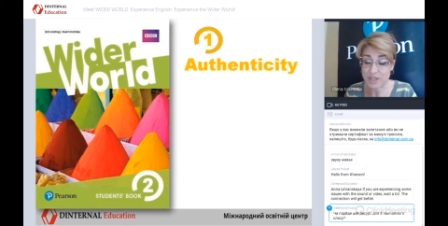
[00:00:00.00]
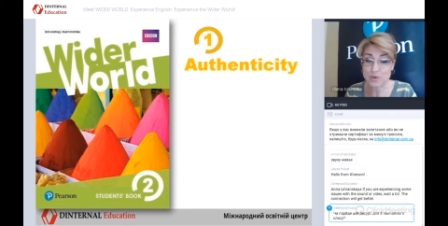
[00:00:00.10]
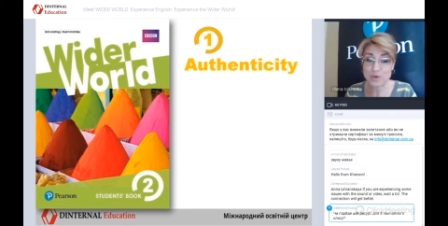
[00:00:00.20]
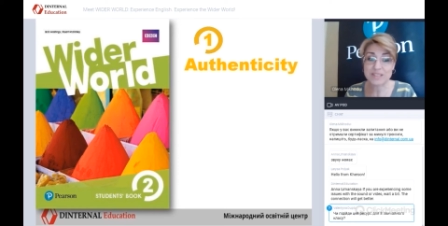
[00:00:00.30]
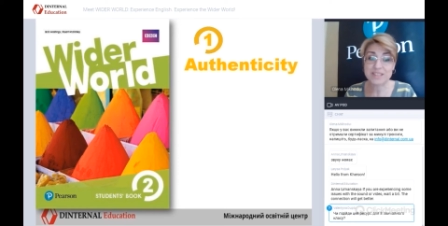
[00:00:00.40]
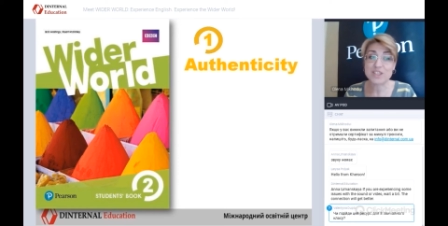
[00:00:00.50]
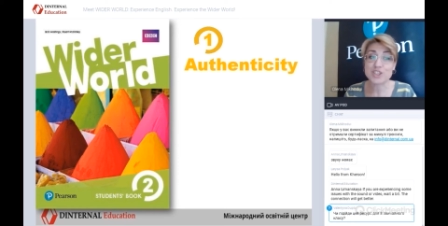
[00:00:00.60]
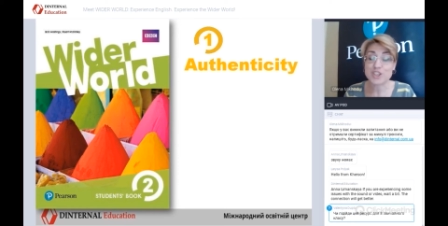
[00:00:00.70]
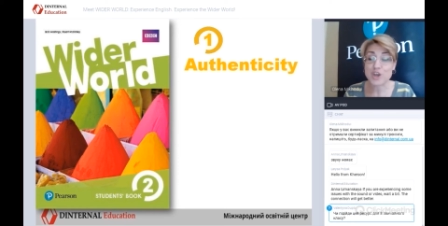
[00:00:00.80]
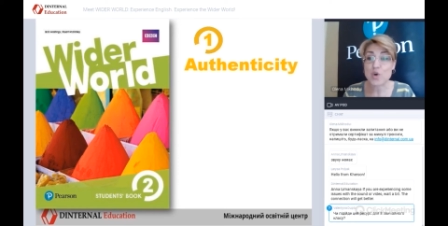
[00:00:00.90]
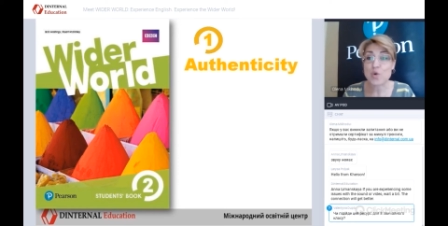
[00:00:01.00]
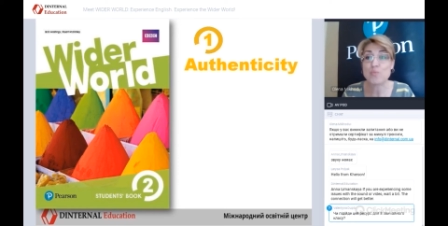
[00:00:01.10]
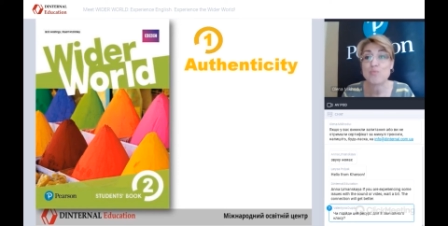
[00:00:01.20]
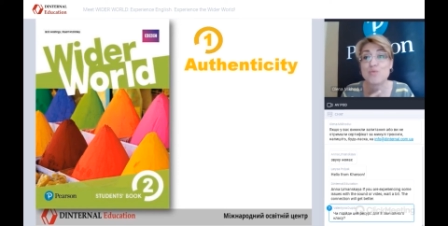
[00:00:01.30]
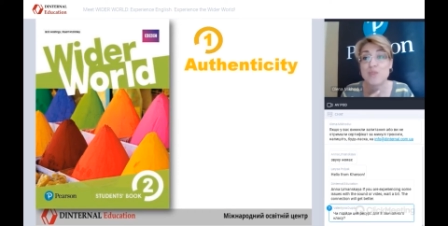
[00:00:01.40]
The course is
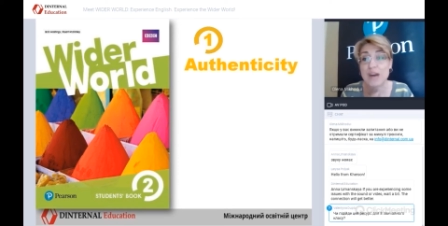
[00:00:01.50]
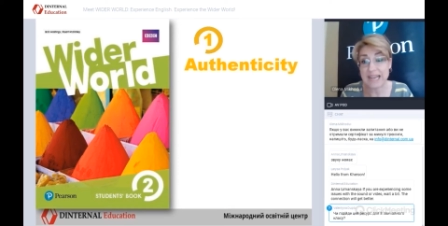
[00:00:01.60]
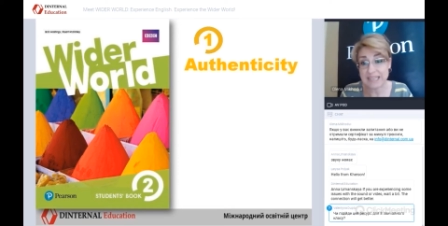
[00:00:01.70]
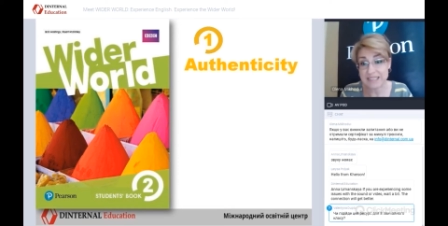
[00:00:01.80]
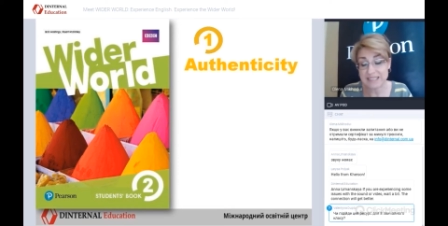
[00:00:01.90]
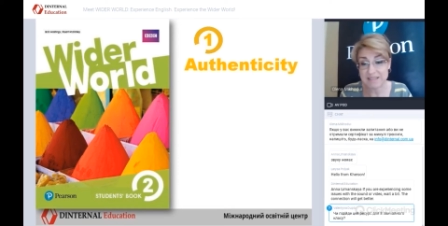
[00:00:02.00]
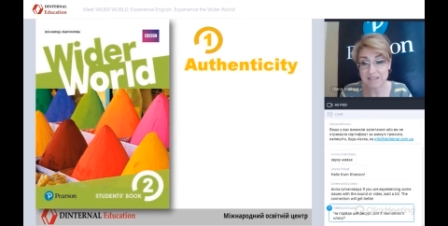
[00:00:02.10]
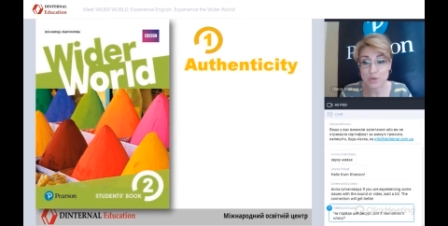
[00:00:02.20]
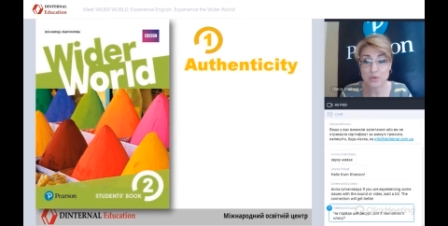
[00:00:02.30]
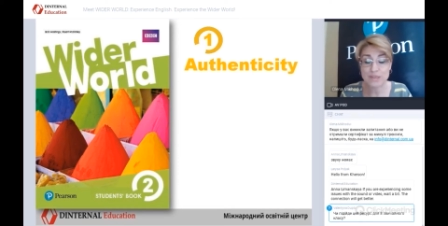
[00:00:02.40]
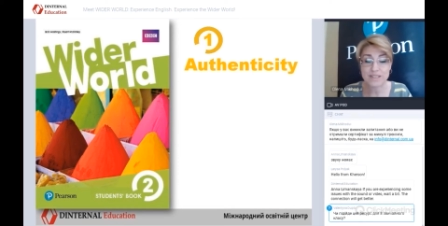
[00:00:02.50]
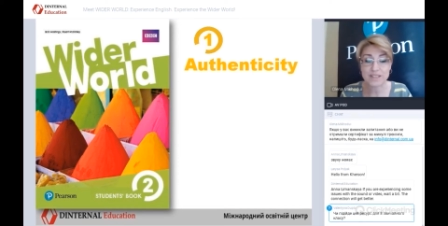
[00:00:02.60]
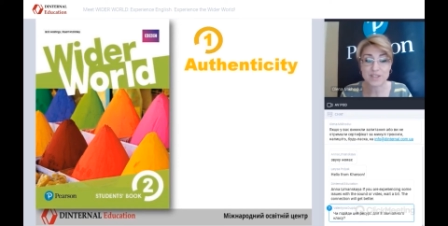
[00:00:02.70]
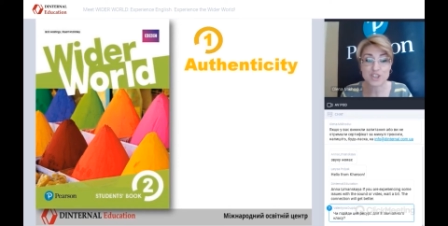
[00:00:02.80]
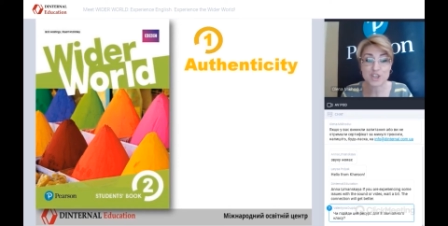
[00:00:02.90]
so bright. The course
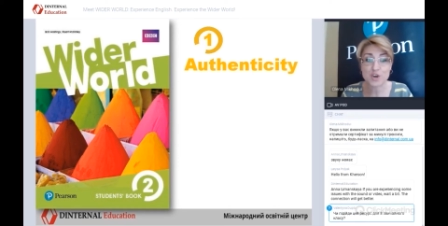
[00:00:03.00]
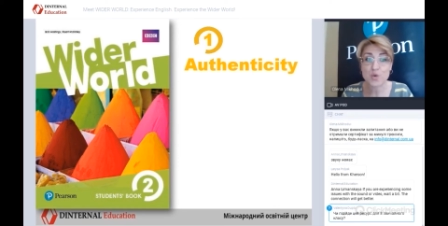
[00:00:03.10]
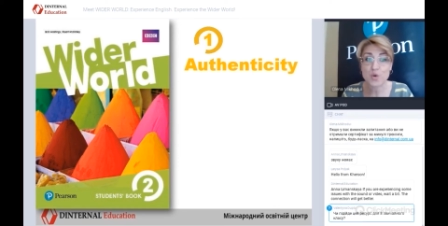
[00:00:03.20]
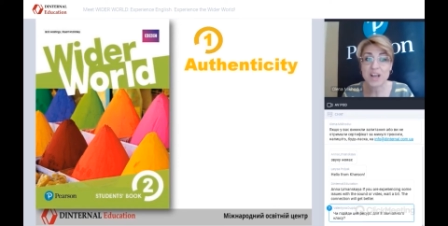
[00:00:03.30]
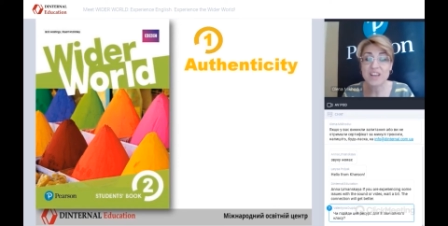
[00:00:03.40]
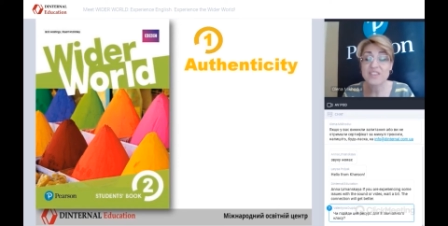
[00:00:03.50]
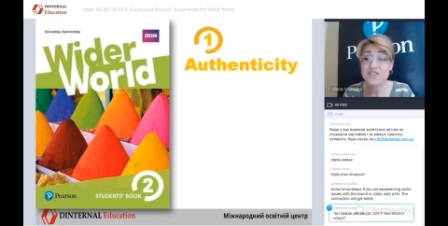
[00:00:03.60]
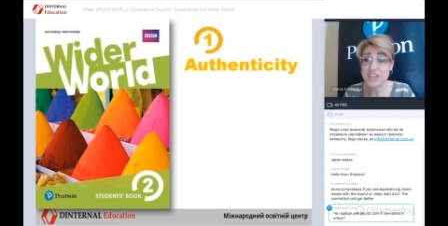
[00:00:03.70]
is so